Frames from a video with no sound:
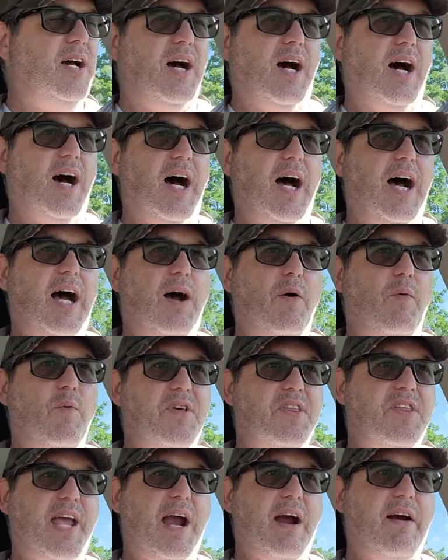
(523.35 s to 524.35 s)
uh,
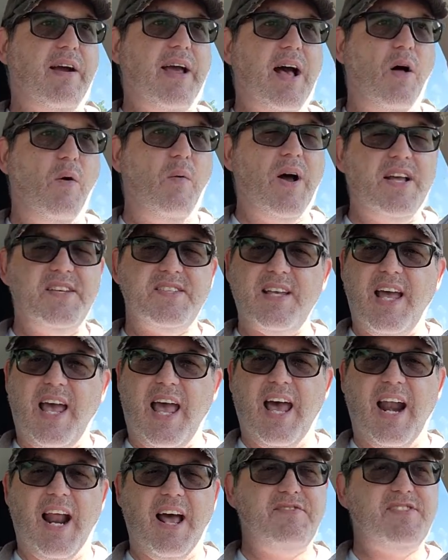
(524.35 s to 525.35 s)
with Cary Elwes,
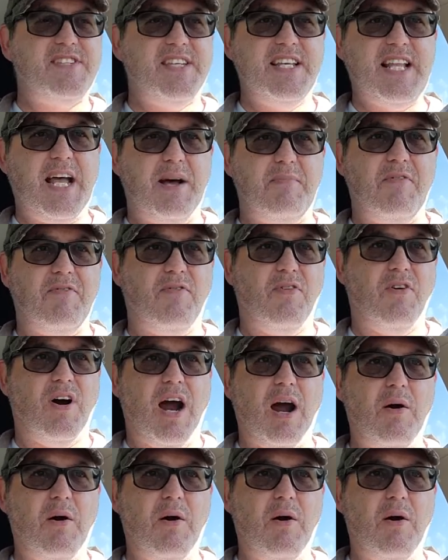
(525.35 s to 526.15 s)
and I've seen that before.